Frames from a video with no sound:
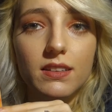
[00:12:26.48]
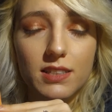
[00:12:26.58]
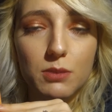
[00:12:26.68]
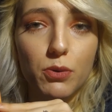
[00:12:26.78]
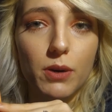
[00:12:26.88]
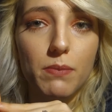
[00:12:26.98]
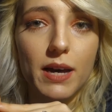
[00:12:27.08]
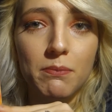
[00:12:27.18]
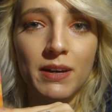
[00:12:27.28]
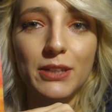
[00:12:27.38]
This brought
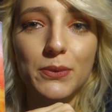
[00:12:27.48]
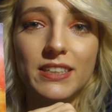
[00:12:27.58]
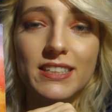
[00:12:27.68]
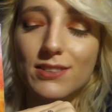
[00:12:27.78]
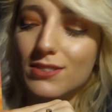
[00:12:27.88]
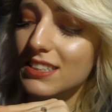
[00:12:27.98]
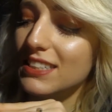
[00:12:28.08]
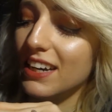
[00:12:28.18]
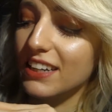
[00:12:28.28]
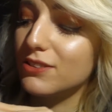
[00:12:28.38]
back my creativity
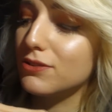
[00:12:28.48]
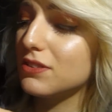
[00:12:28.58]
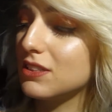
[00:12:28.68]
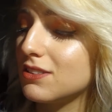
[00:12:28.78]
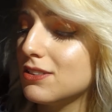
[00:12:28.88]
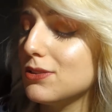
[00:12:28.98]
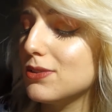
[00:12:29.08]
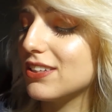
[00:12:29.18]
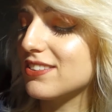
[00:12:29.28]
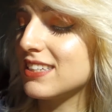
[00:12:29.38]
kind of in
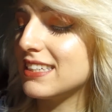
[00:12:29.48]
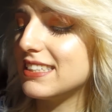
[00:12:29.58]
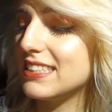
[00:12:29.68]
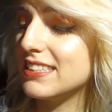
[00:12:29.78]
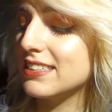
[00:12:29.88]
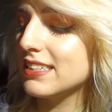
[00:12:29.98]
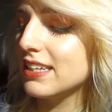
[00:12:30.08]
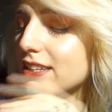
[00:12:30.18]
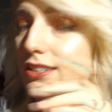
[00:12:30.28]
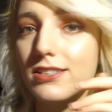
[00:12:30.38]
2018.
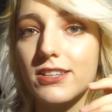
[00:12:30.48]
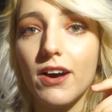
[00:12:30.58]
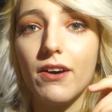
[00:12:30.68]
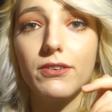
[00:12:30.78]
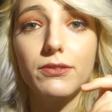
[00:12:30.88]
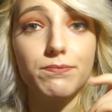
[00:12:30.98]
So